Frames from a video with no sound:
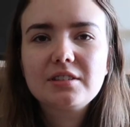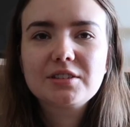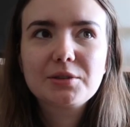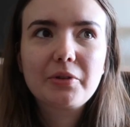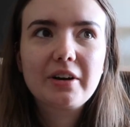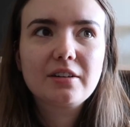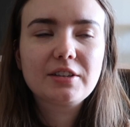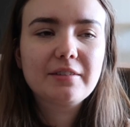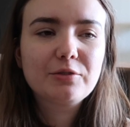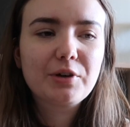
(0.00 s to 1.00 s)
so that I
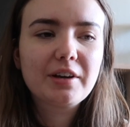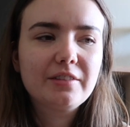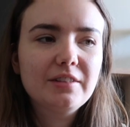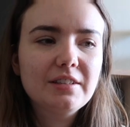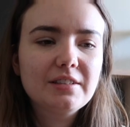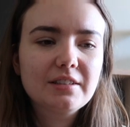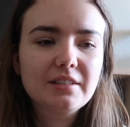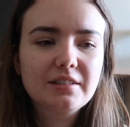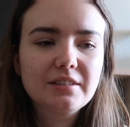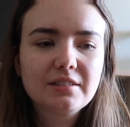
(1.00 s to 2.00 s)
don't have to cut this
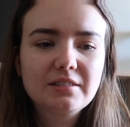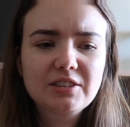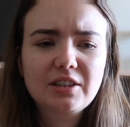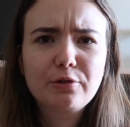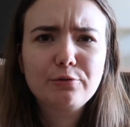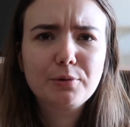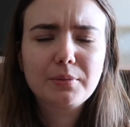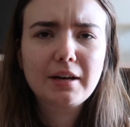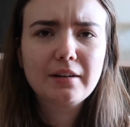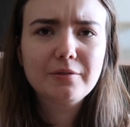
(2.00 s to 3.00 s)
styrofoam
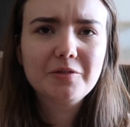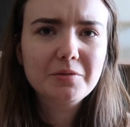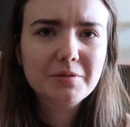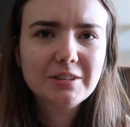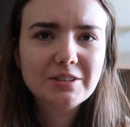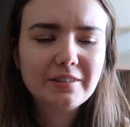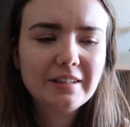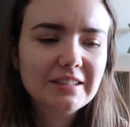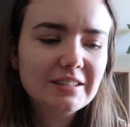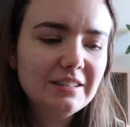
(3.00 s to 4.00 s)
kind of
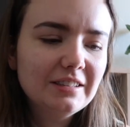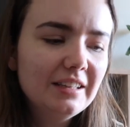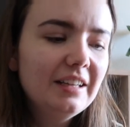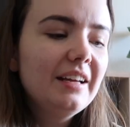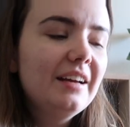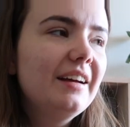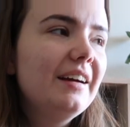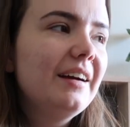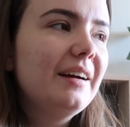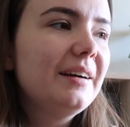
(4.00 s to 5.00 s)
insulation.
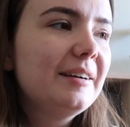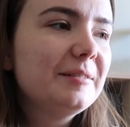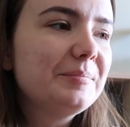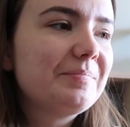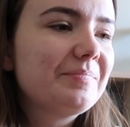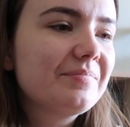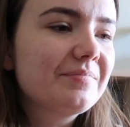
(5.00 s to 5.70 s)
And